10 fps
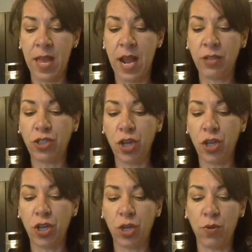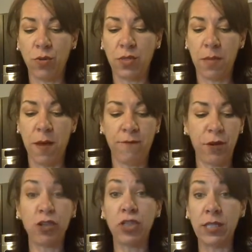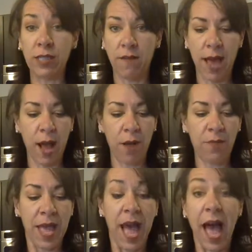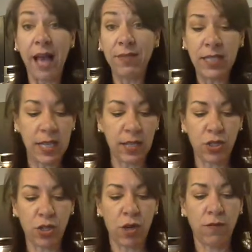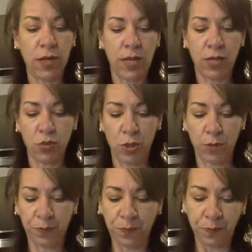And I'll show you some versions of how I've seen it served in Israel.